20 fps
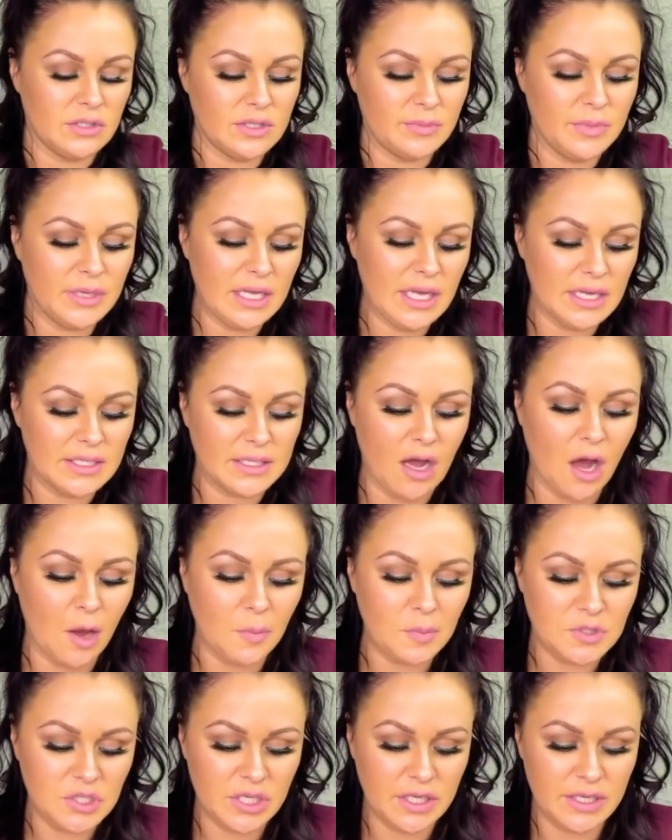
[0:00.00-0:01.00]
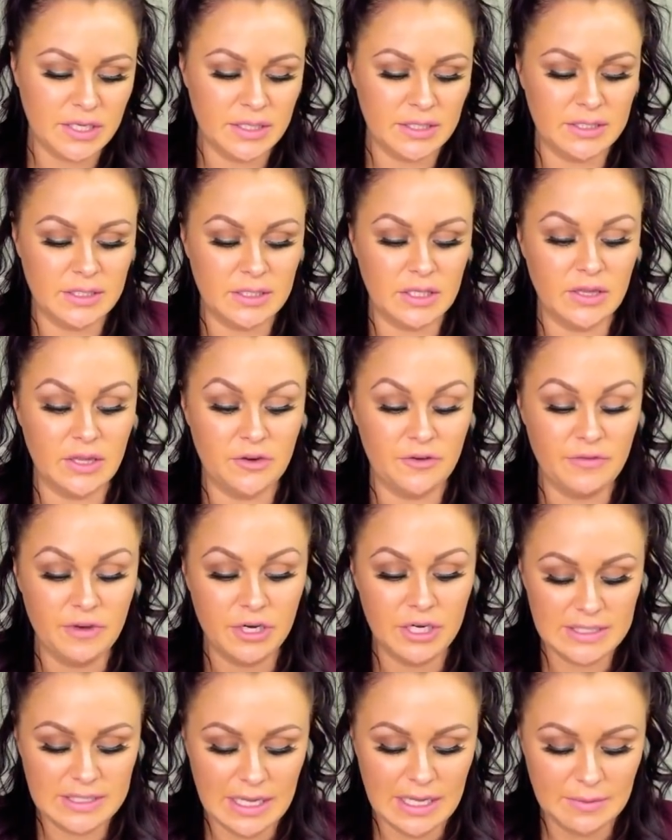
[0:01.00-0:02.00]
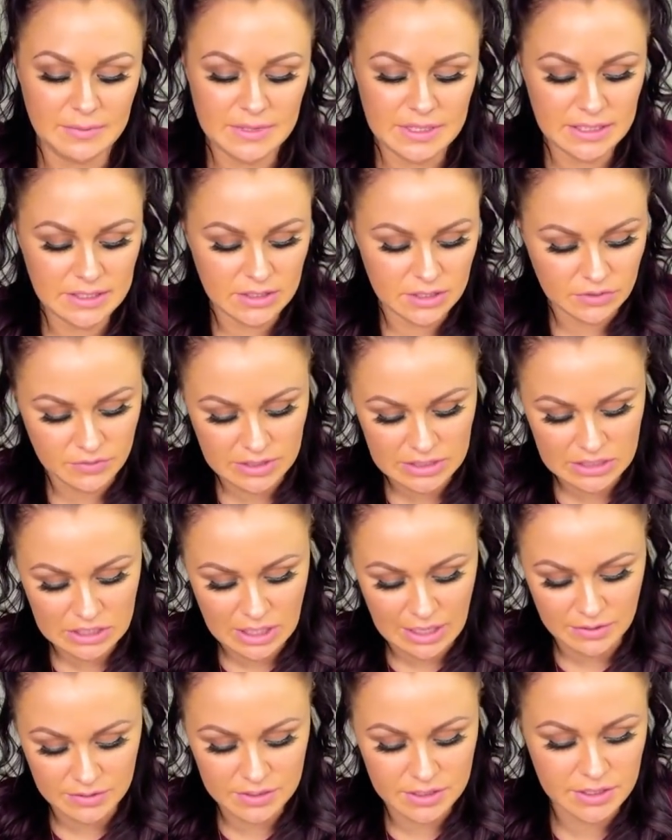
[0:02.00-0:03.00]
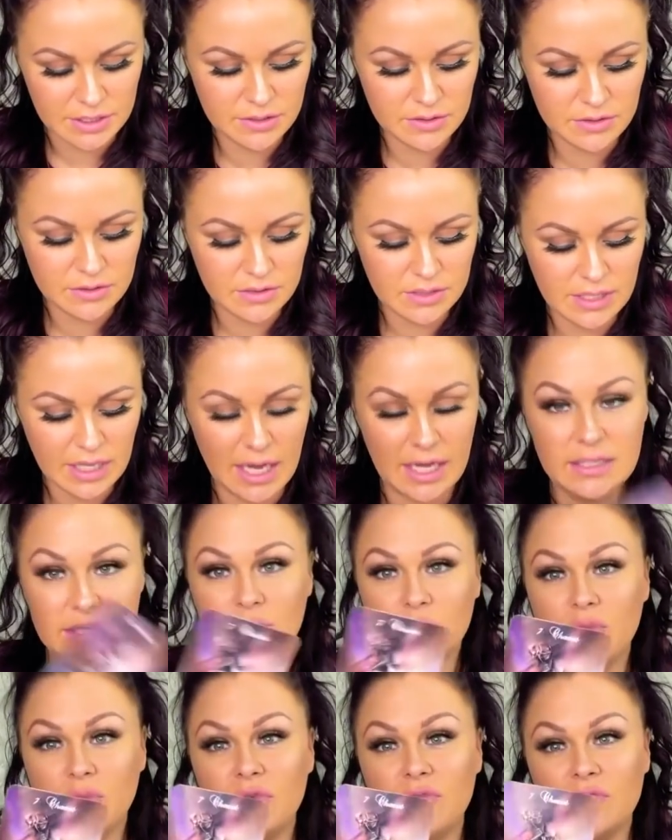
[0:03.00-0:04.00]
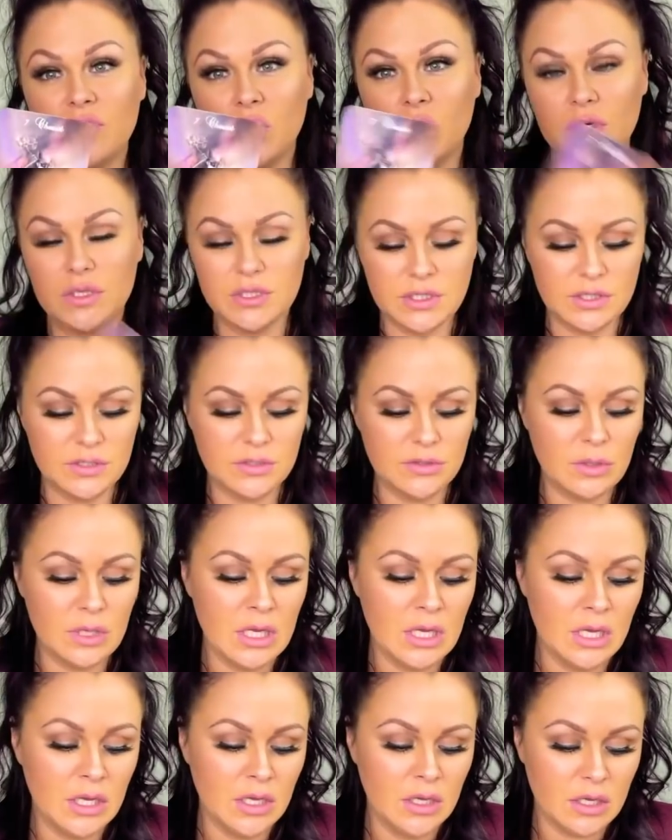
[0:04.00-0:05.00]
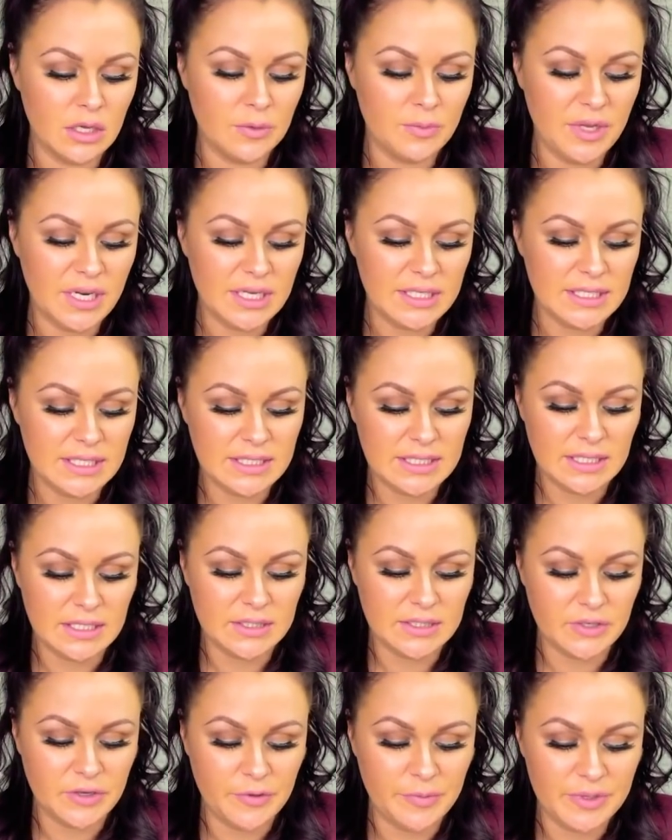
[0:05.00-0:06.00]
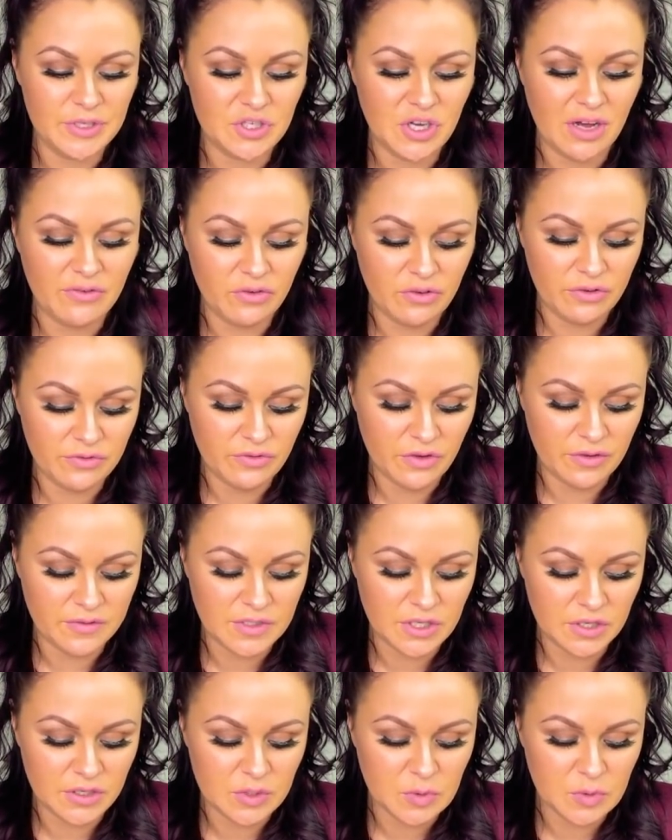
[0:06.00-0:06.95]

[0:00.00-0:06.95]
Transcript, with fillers: Somebody has options. They're very tempted to reach out to you. Yeah, to move towards you. Could be at a distance. It could be travel involved here.